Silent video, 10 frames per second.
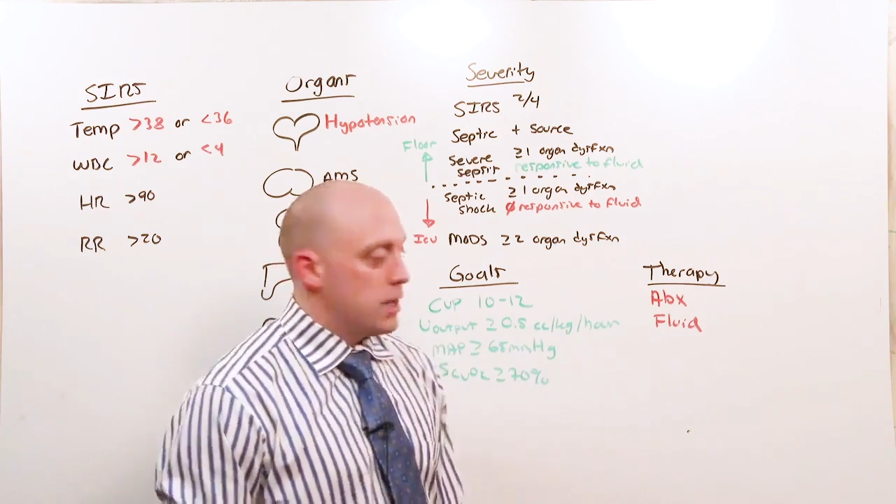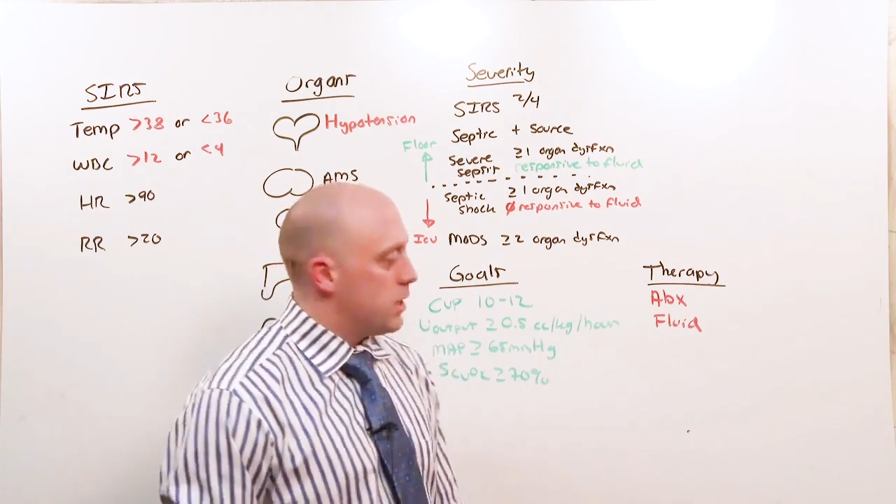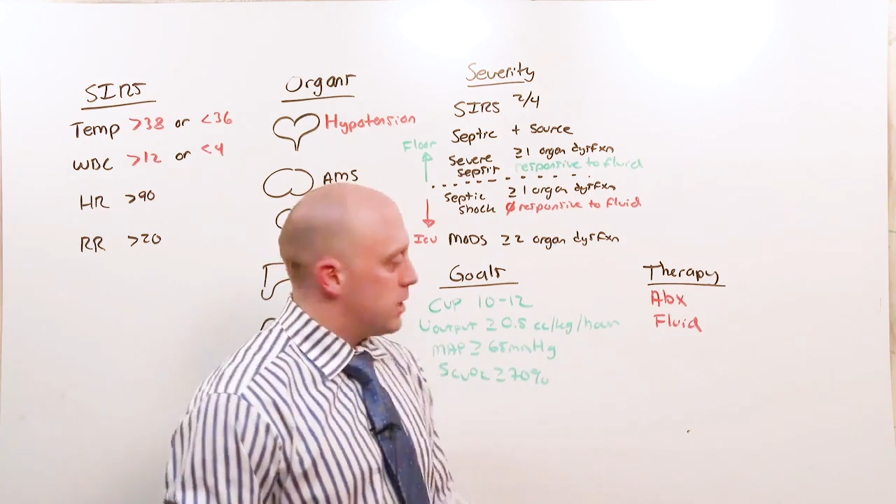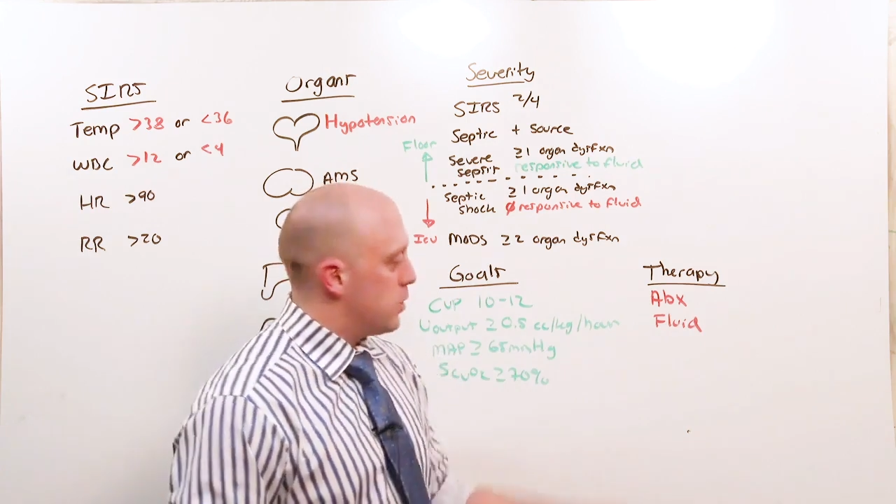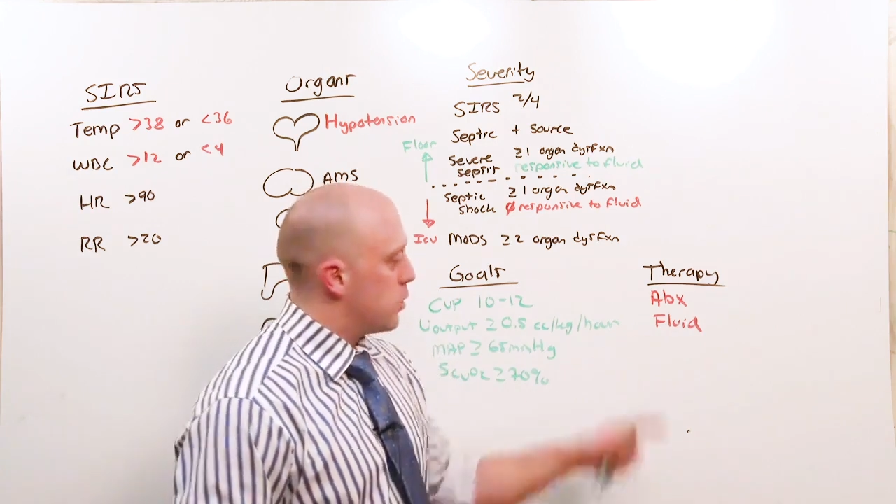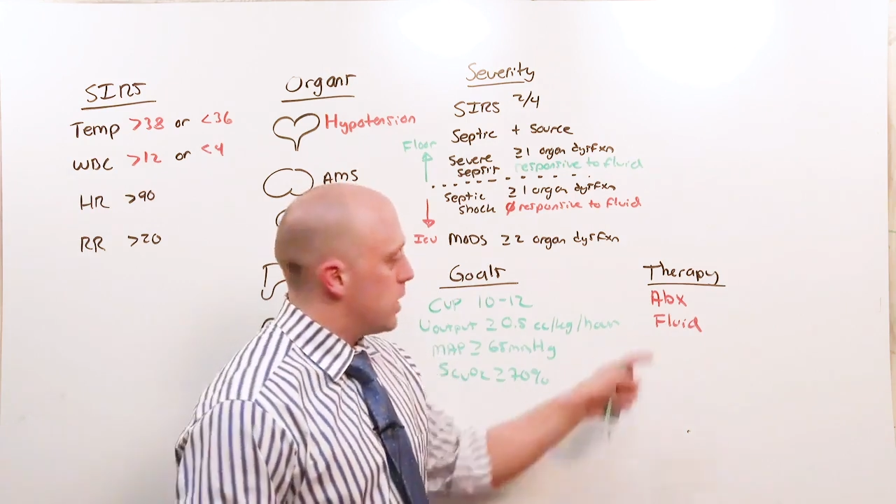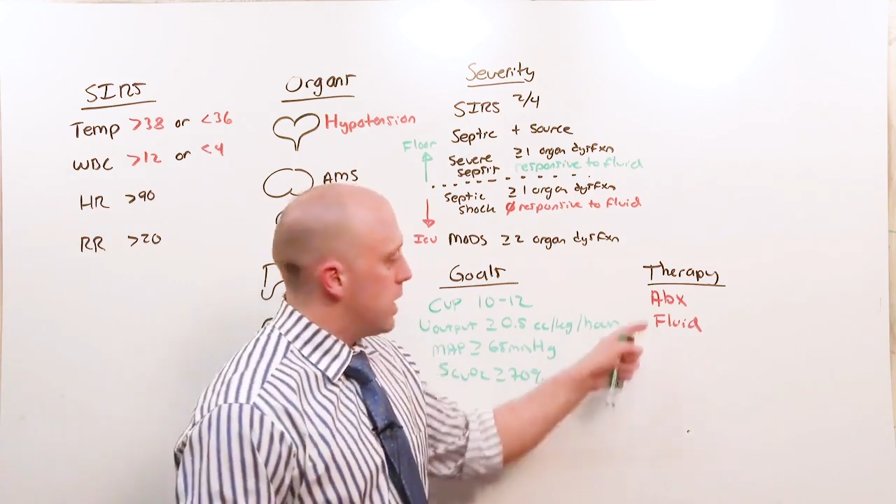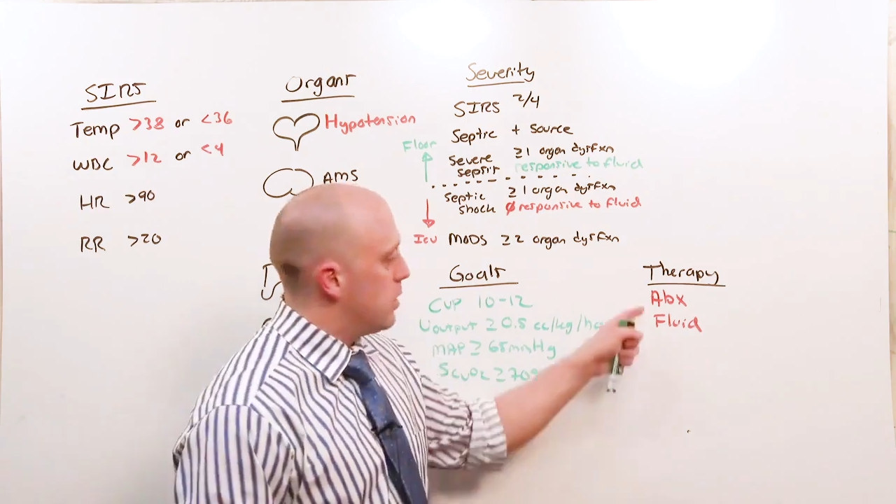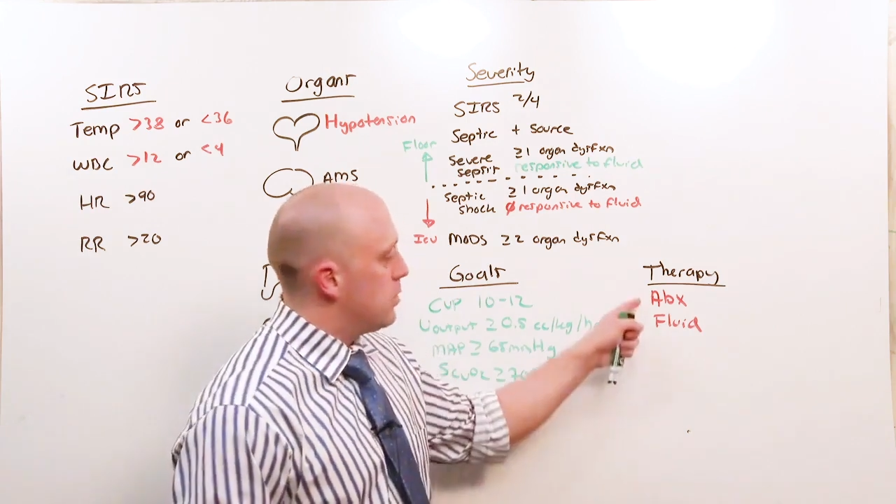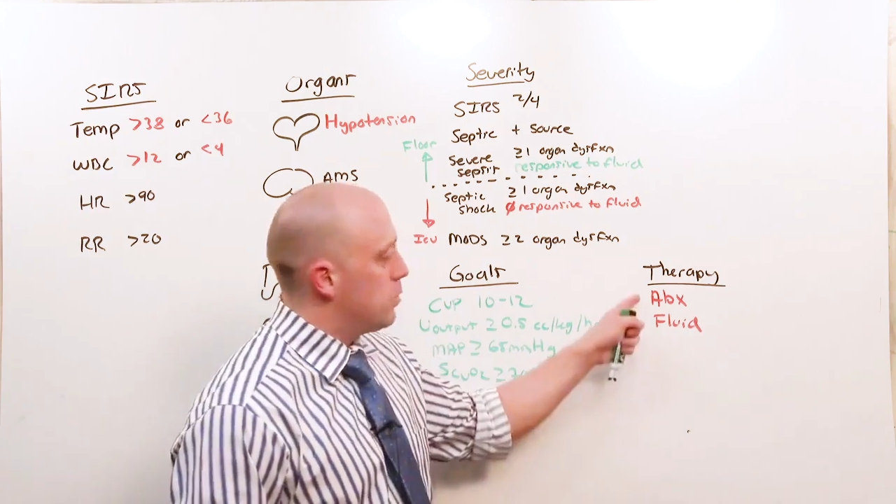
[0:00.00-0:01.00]
It is
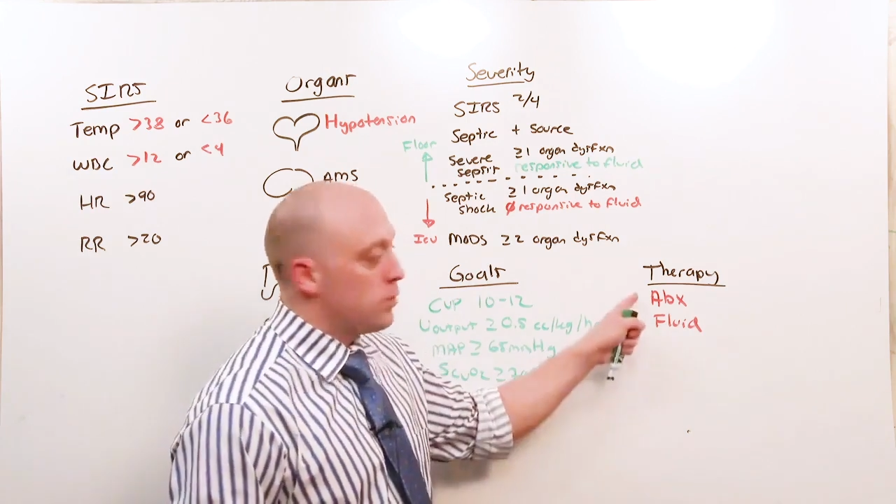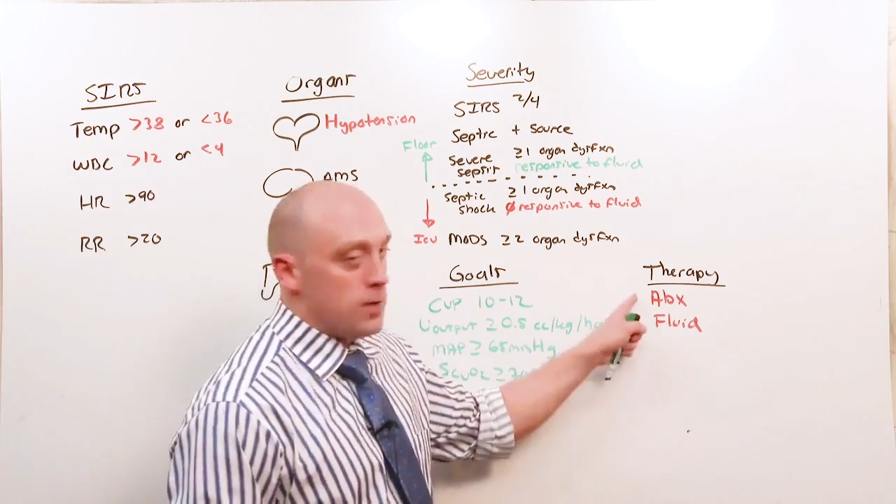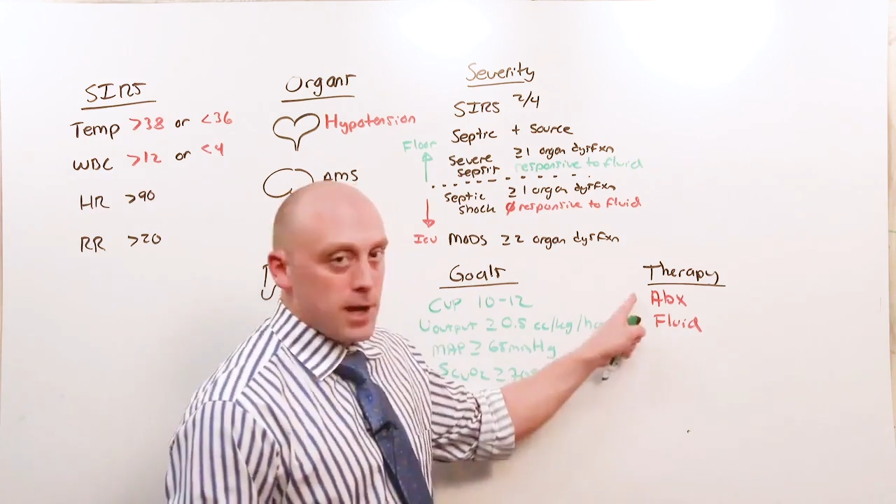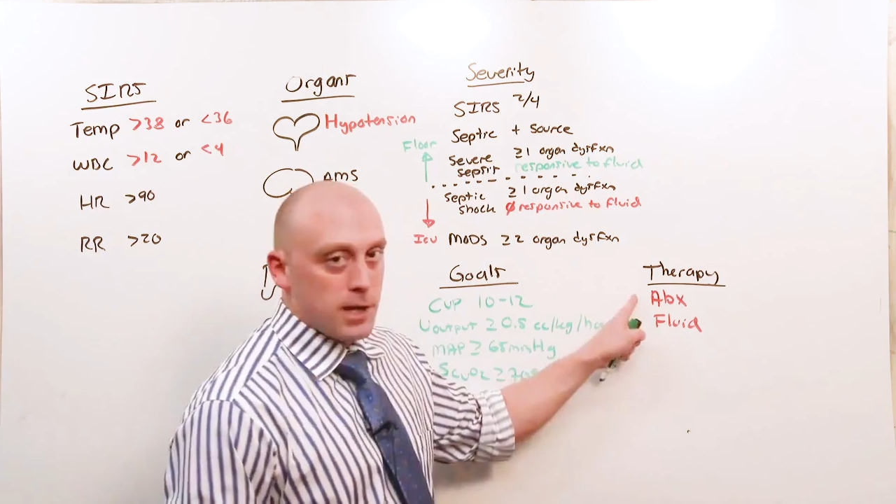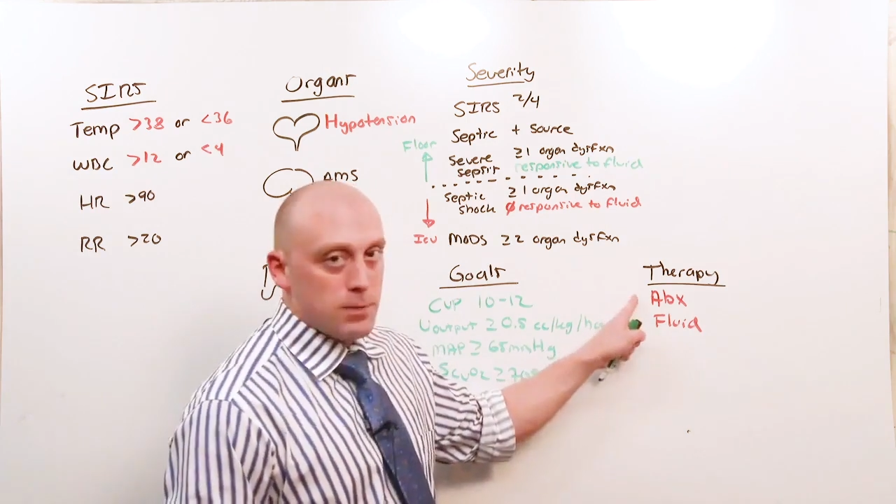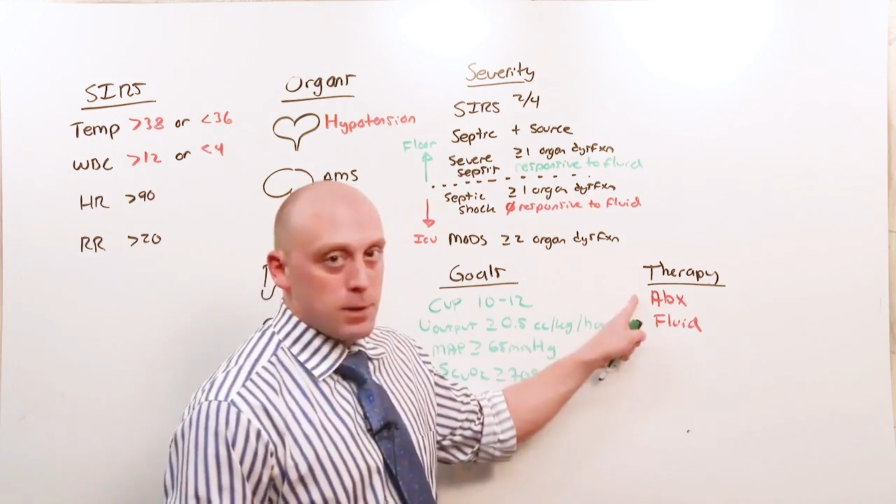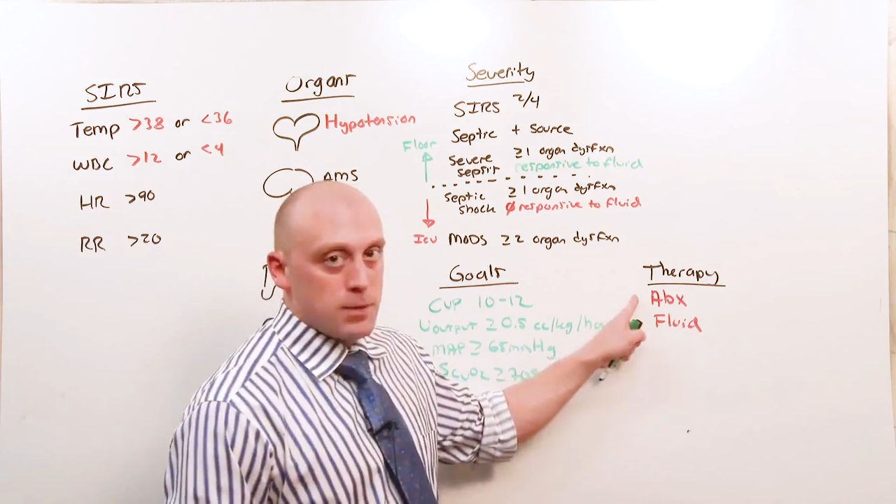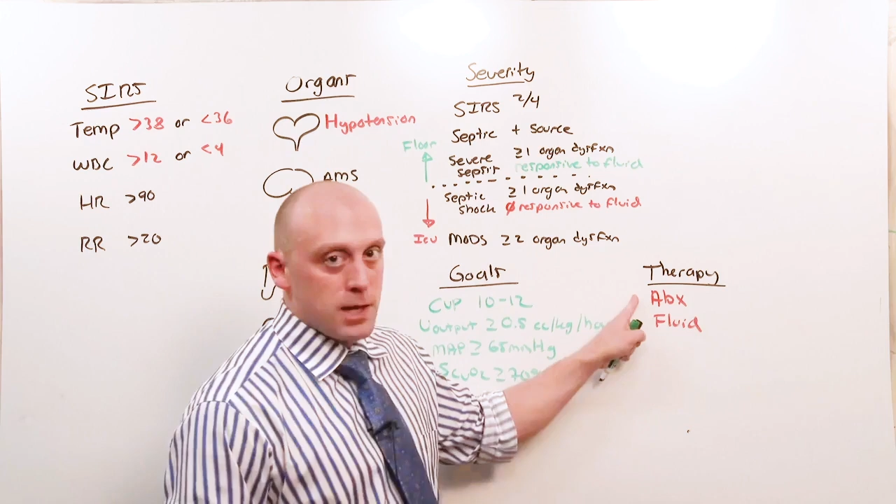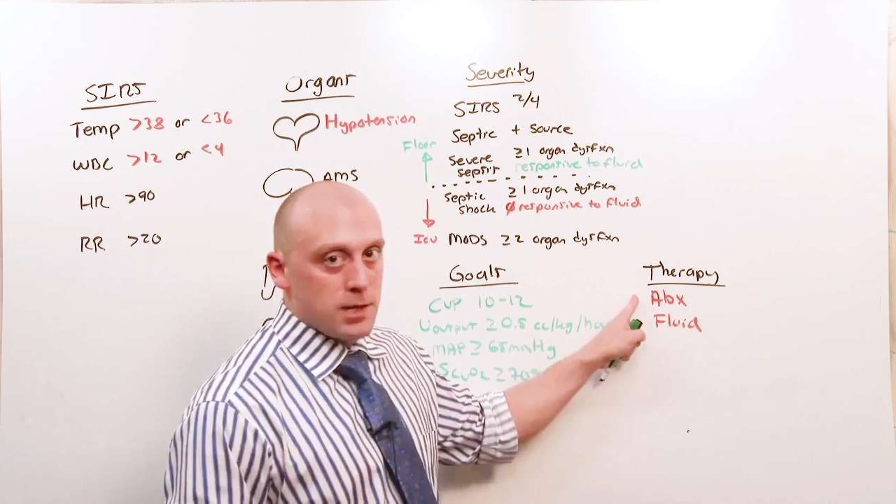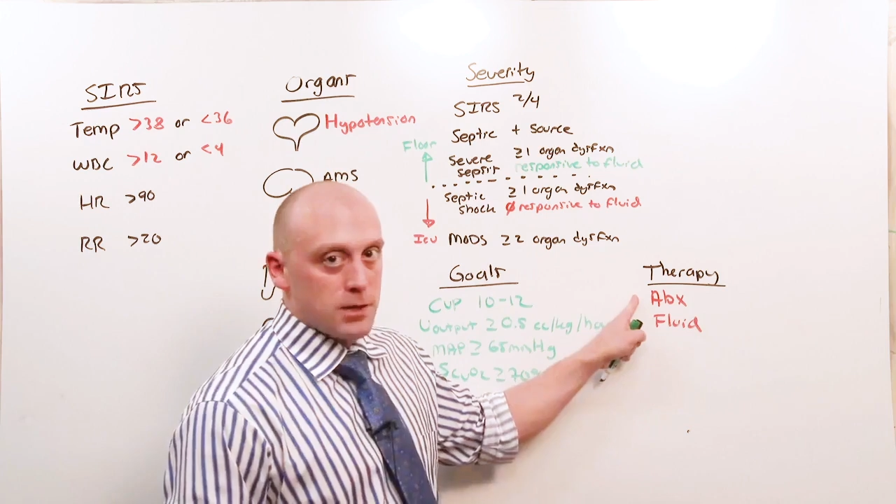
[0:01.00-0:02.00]
okay to do
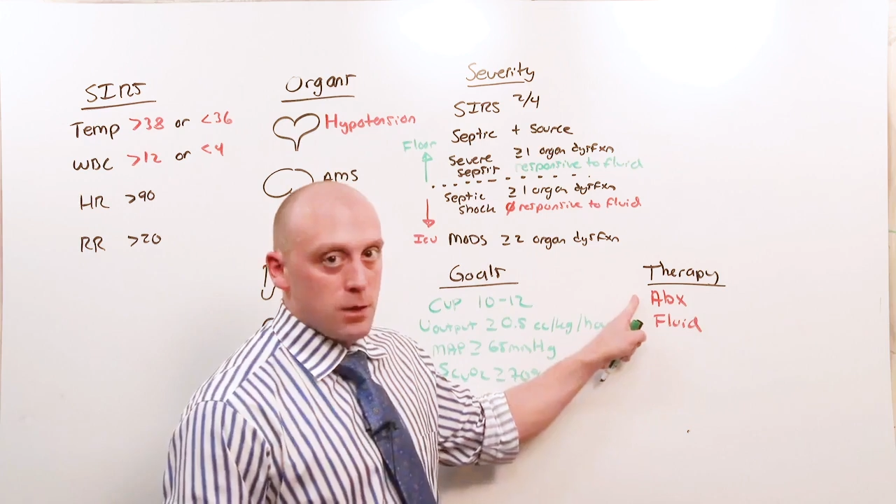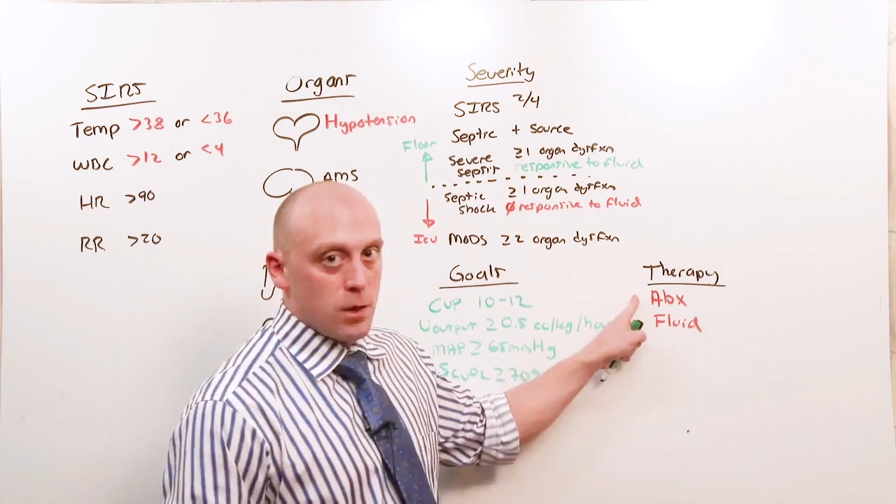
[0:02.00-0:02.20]
vancomycin